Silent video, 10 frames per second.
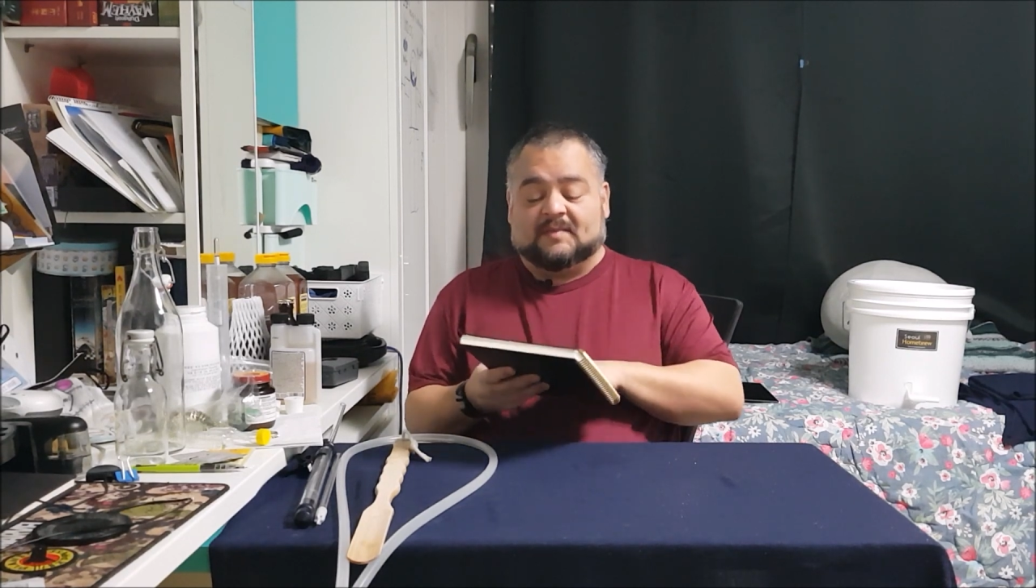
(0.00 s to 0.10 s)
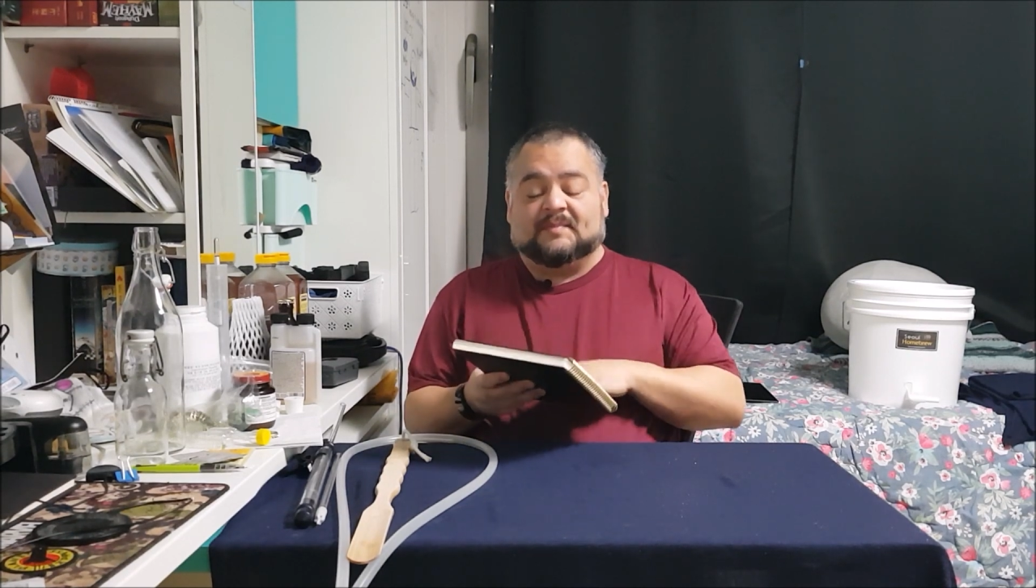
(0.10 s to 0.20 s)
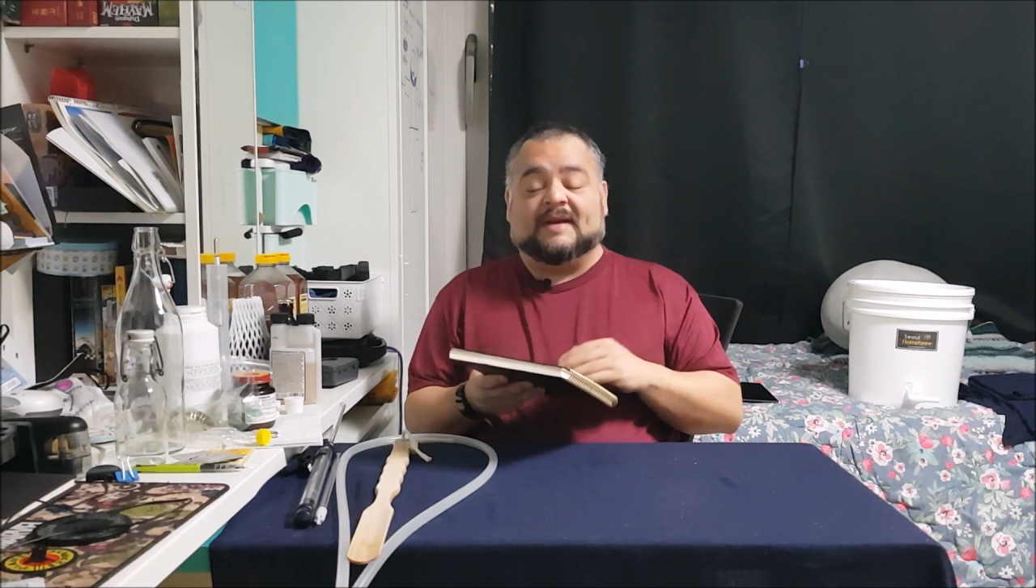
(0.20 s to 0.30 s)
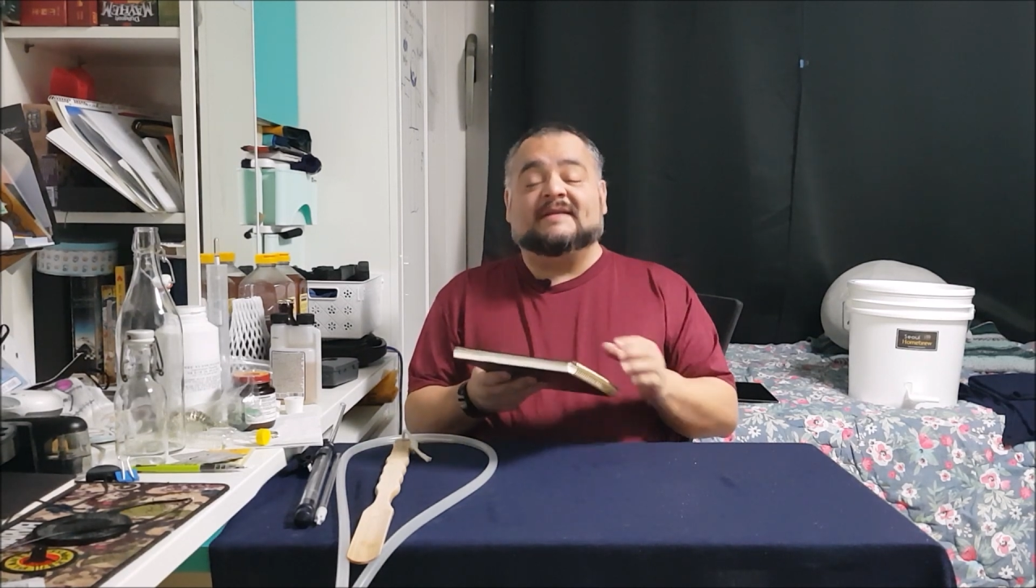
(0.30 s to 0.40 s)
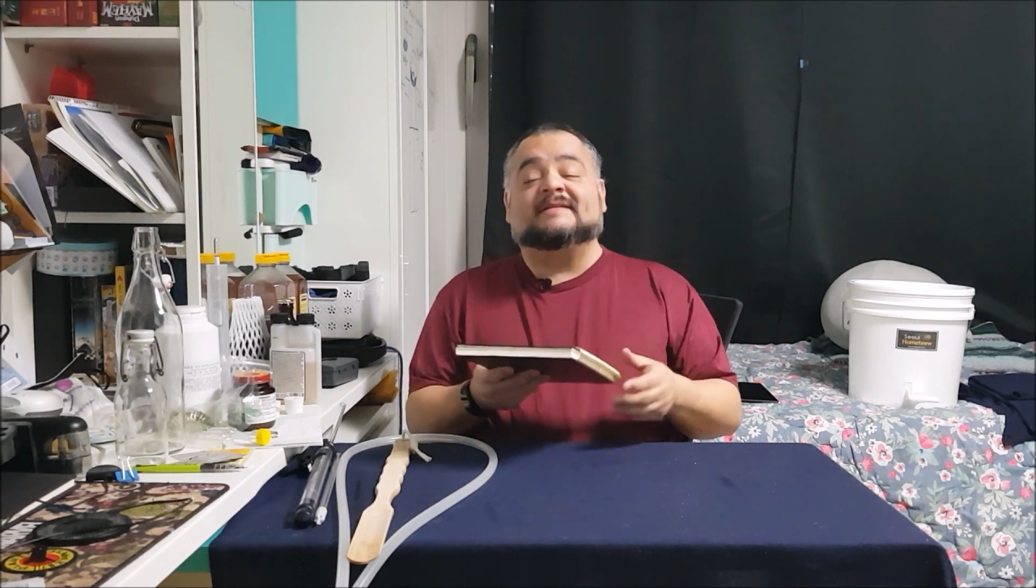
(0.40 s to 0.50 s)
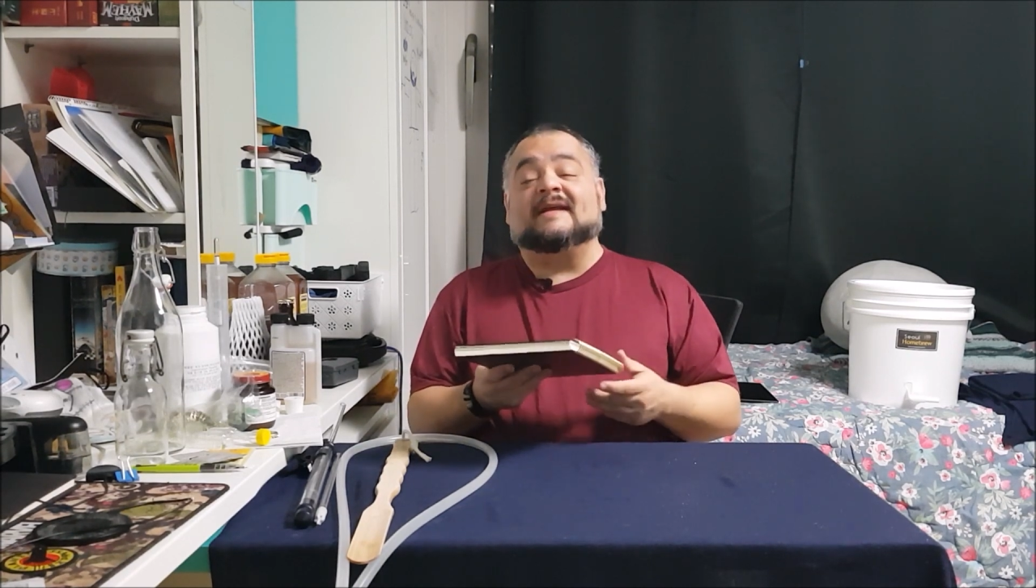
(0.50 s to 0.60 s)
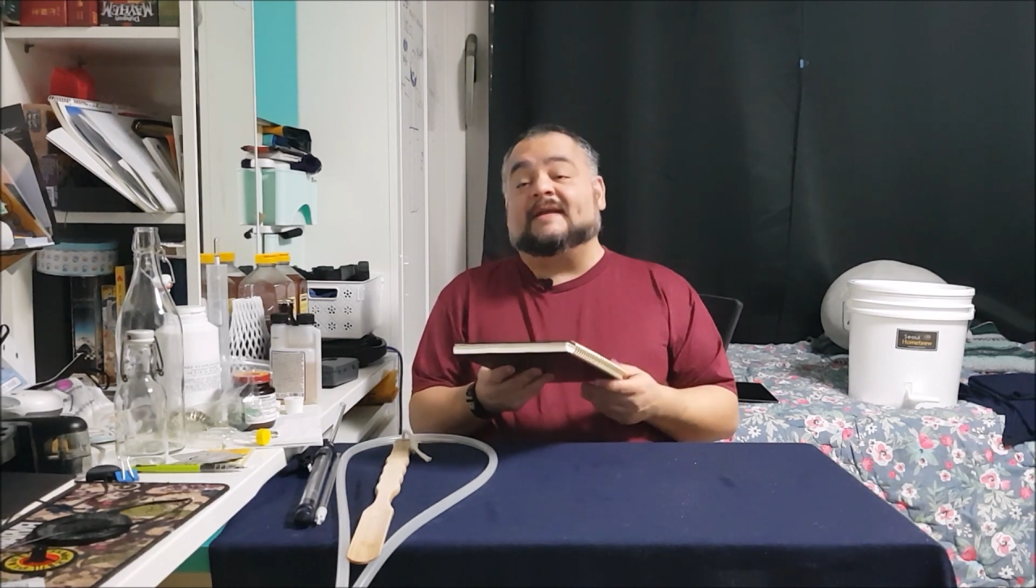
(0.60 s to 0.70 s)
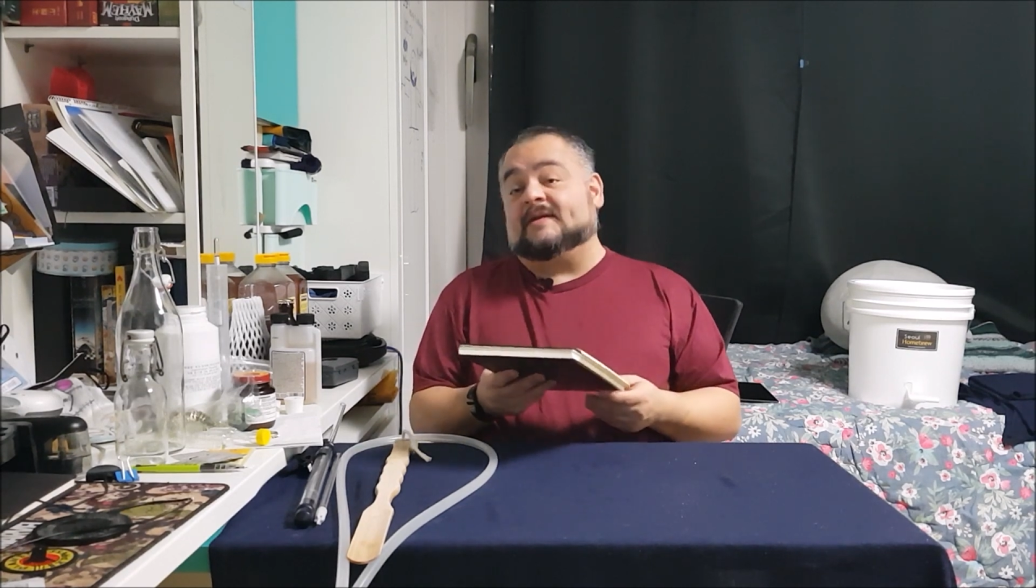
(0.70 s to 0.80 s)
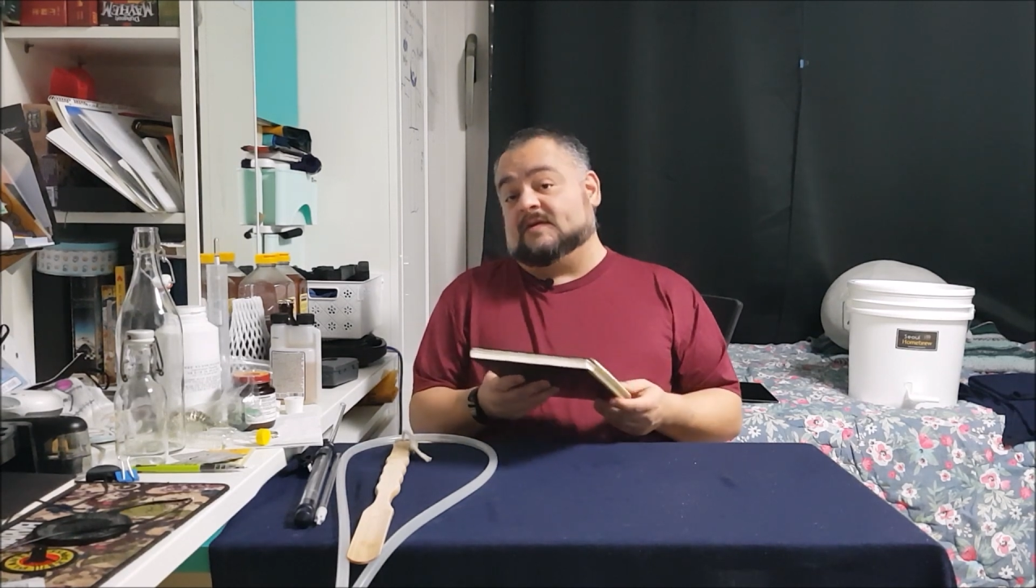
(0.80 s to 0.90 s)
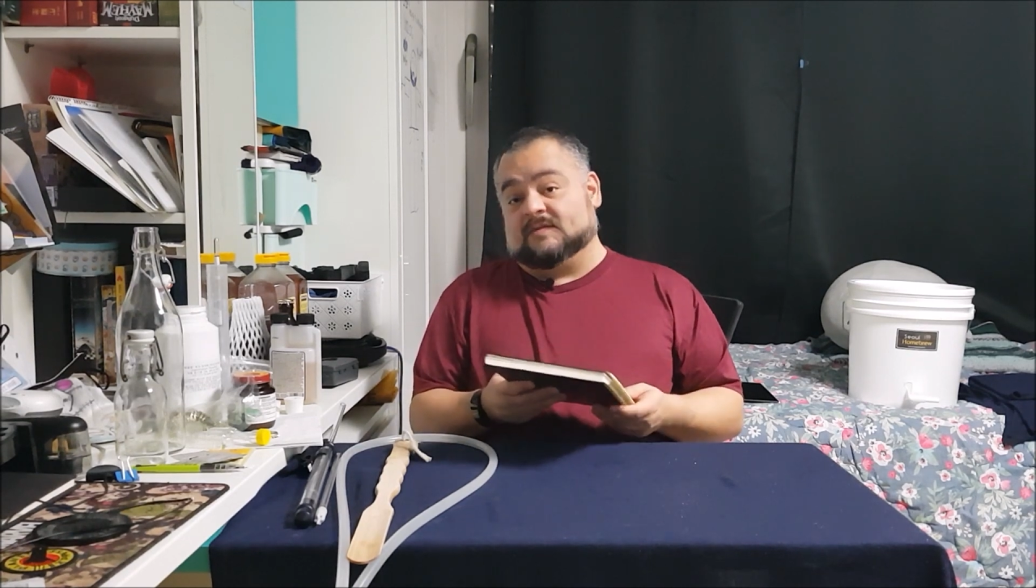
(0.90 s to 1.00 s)

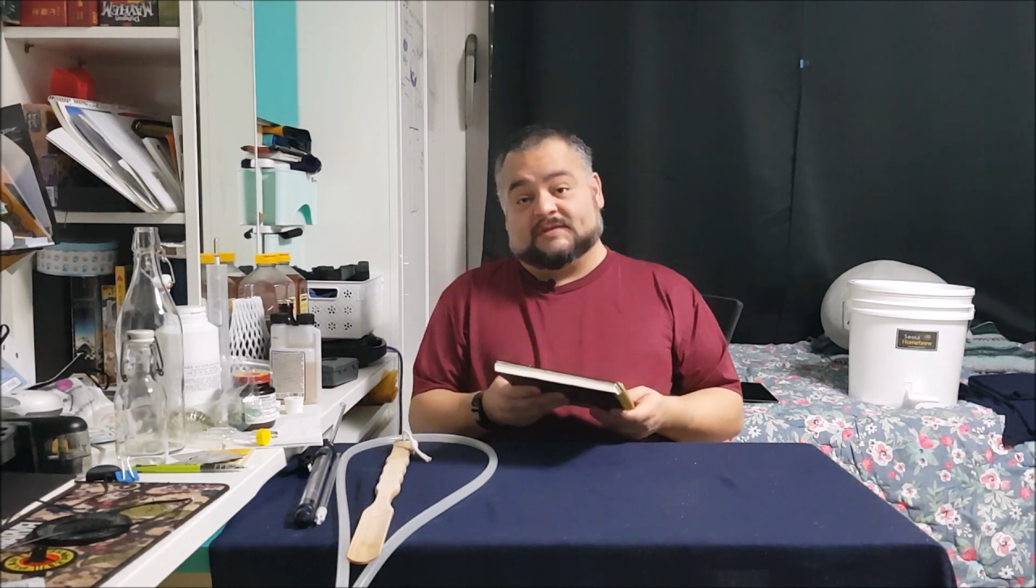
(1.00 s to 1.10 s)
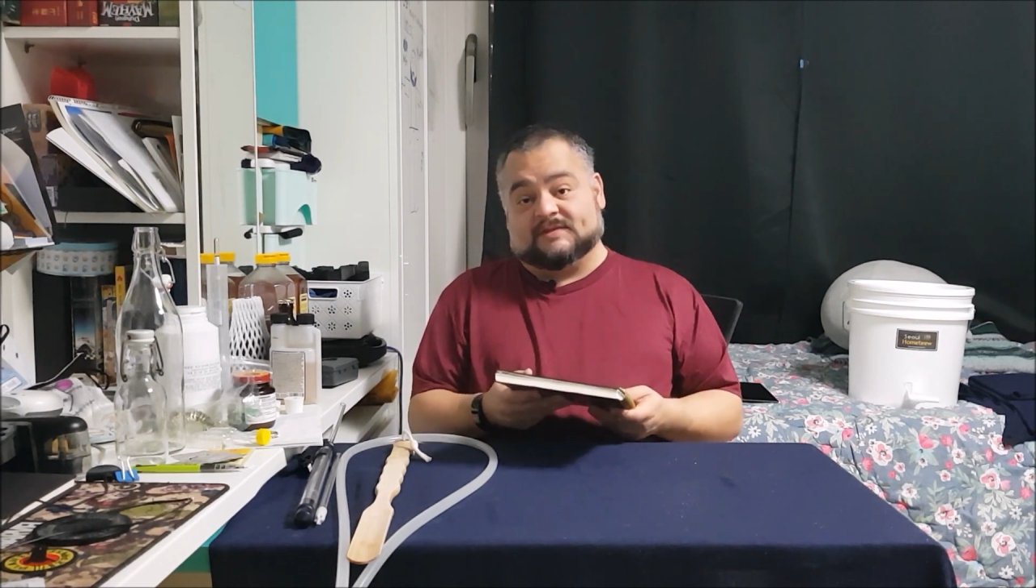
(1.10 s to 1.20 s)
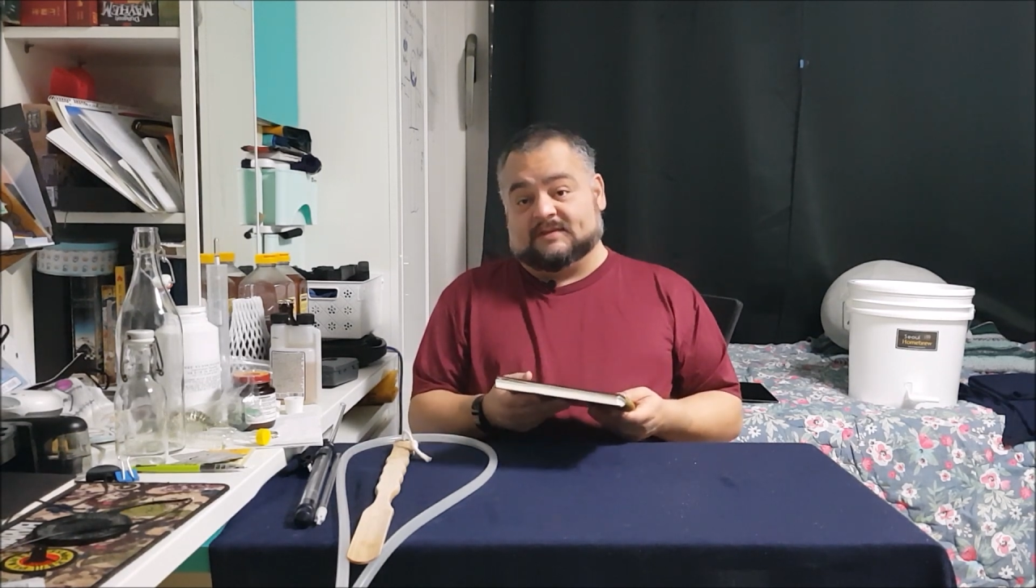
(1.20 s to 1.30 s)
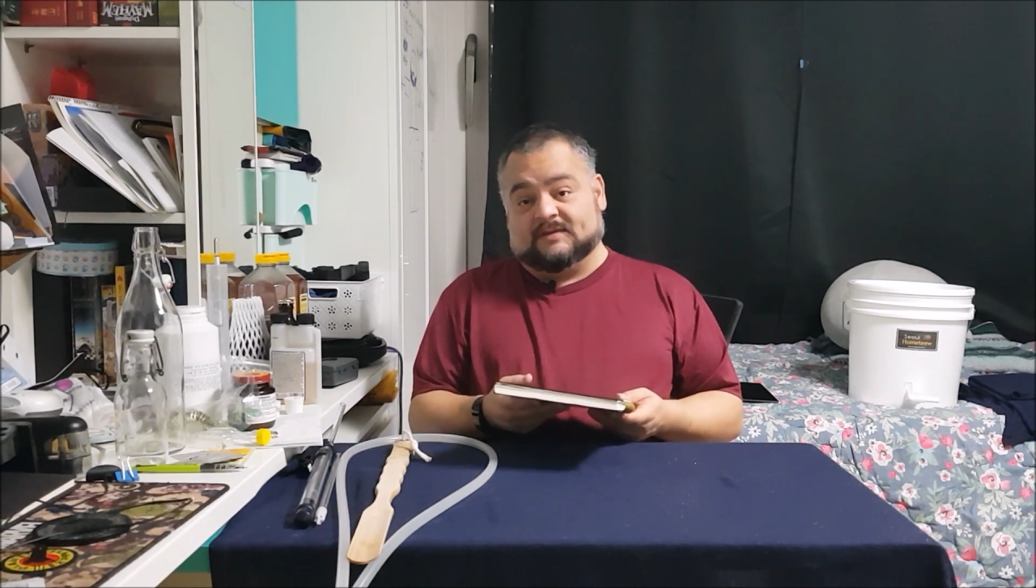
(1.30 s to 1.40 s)
painstaking notes.